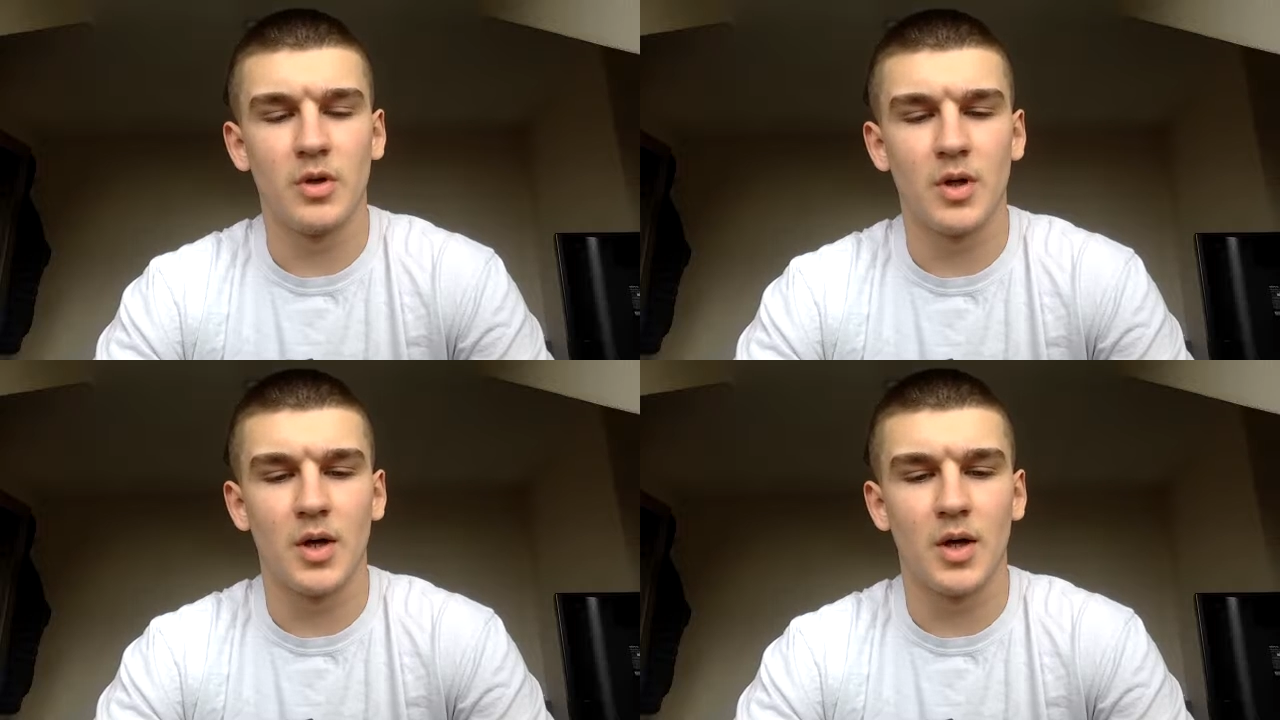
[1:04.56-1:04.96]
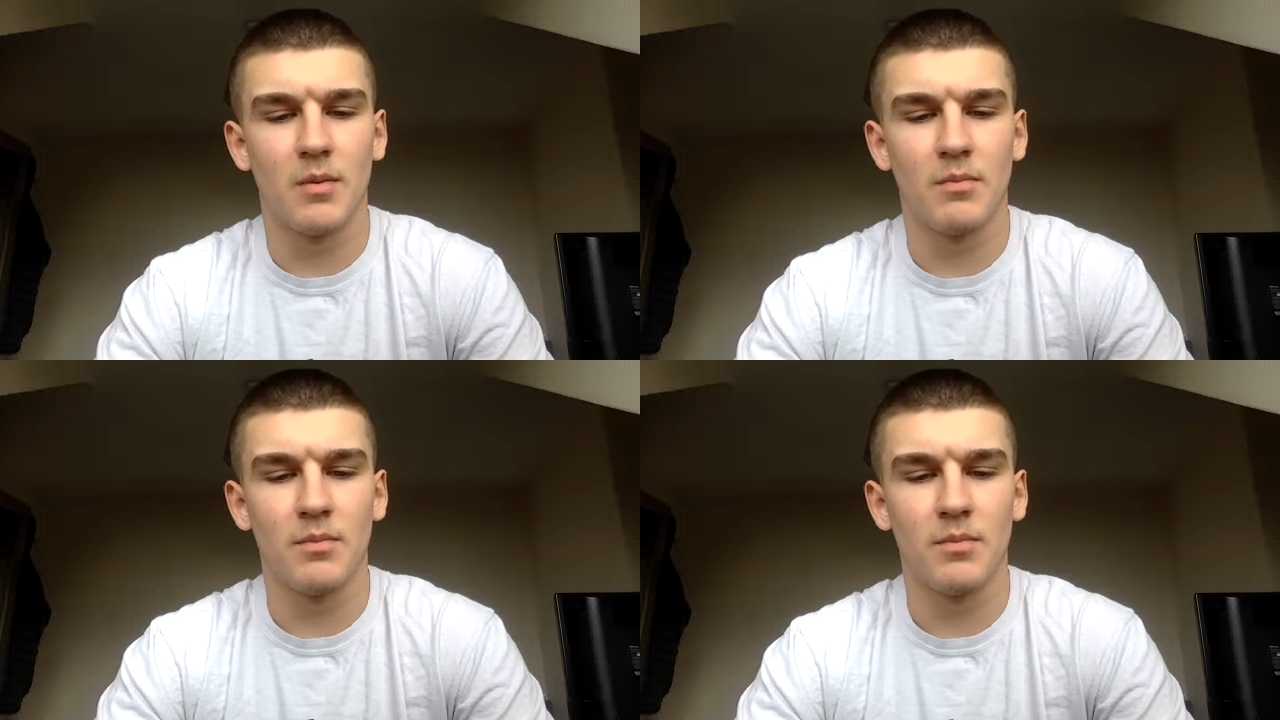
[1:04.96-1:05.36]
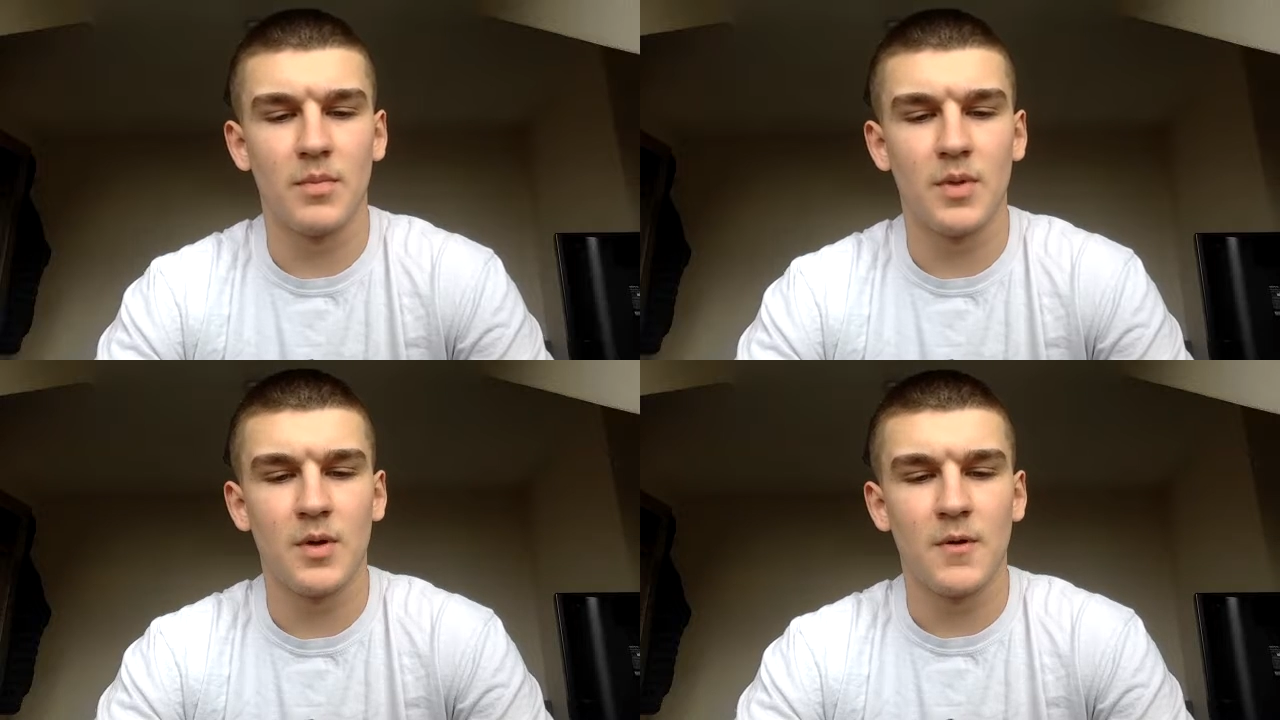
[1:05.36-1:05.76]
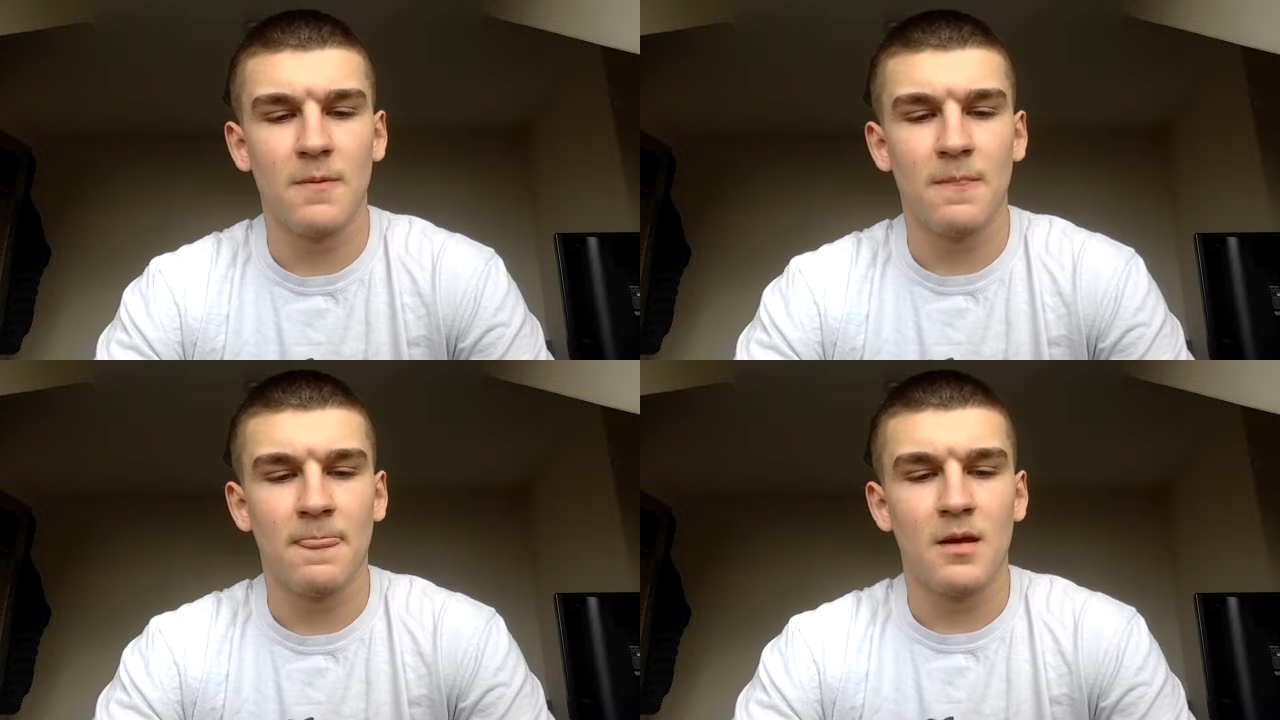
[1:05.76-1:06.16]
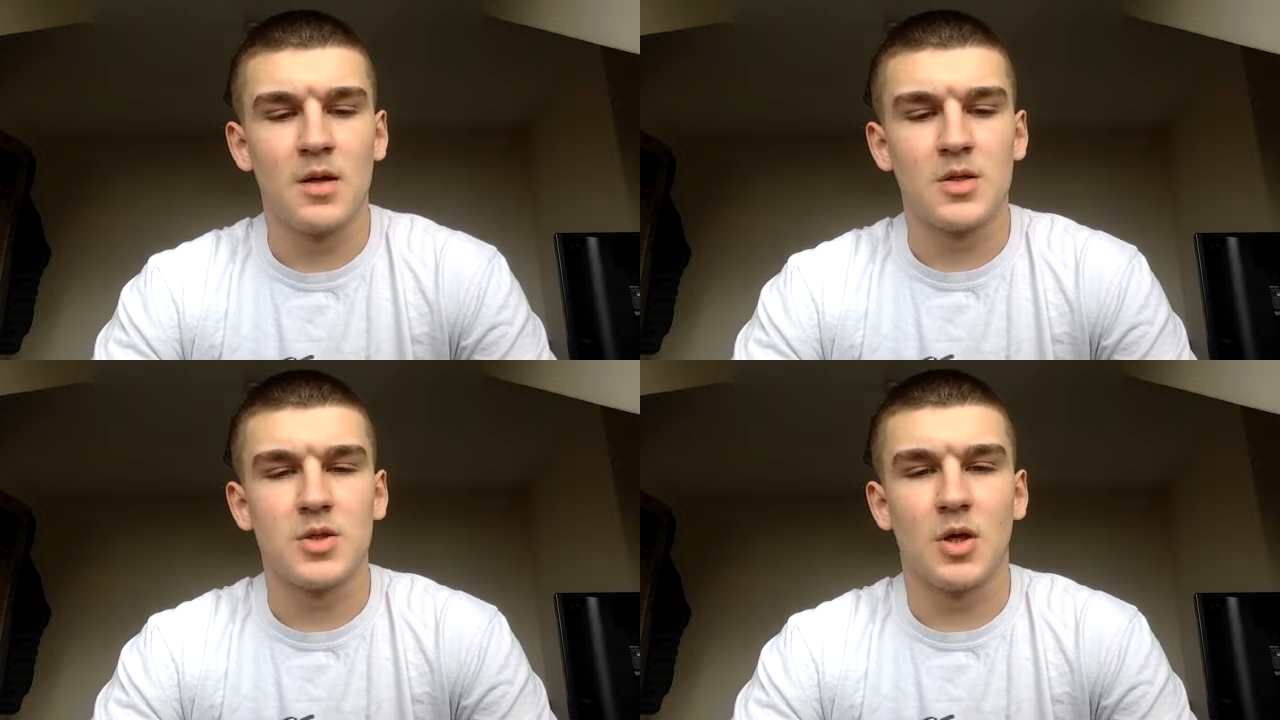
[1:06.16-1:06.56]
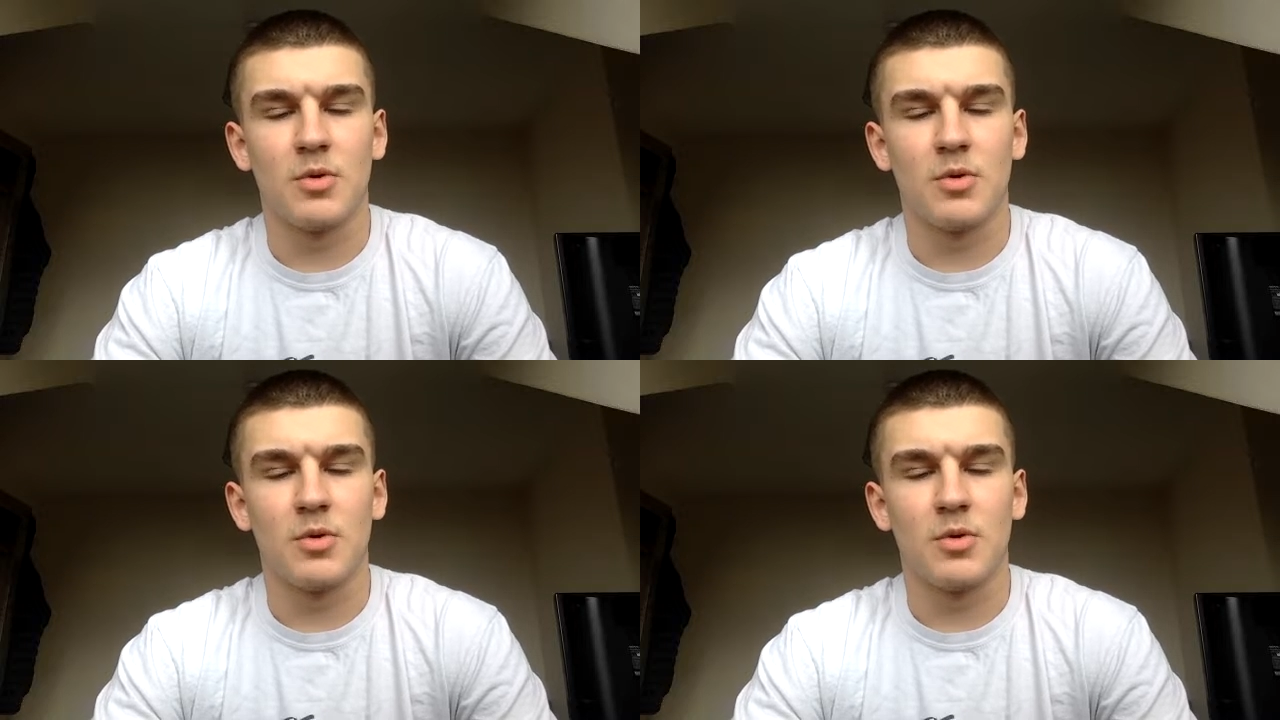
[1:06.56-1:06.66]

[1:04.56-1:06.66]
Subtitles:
Um, so I'm